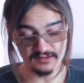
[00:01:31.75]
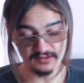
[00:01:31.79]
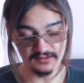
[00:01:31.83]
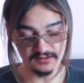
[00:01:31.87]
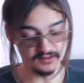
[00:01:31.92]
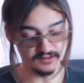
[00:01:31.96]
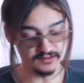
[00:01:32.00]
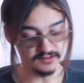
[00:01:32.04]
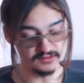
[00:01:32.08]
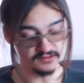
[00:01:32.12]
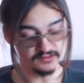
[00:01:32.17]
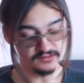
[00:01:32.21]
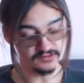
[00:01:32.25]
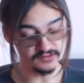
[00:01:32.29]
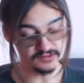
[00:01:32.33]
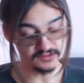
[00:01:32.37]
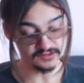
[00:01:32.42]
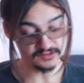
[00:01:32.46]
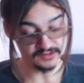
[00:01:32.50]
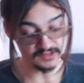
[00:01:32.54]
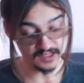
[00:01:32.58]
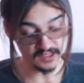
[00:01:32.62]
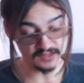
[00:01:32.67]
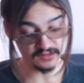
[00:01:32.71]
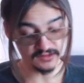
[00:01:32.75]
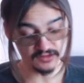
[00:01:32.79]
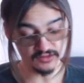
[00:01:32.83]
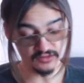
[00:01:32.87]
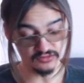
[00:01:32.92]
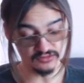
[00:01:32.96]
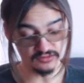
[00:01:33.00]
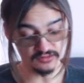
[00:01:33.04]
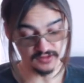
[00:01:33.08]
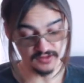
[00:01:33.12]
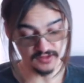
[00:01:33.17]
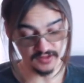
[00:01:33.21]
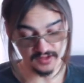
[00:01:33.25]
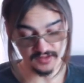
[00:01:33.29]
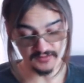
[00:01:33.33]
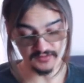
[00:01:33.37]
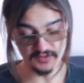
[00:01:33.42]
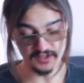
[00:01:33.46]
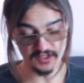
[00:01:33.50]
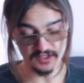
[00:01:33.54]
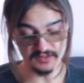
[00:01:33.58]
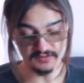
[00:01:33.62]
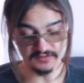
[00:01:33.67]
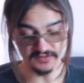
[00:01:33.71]
that does not condemn
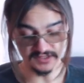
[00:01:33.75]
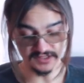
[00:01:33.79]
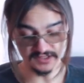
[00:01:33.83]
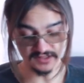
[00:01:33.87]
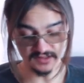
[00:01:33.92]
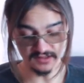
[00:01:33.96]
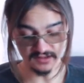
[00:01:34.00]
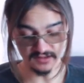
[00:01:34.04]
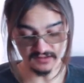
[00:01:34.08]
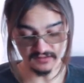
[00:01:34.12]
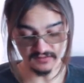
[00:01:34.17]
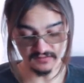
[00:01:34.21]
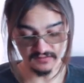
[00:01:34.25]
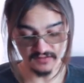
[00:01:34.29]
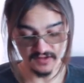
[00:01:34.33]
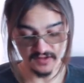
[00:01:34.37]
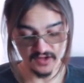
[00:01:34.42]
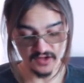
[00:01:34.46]
himself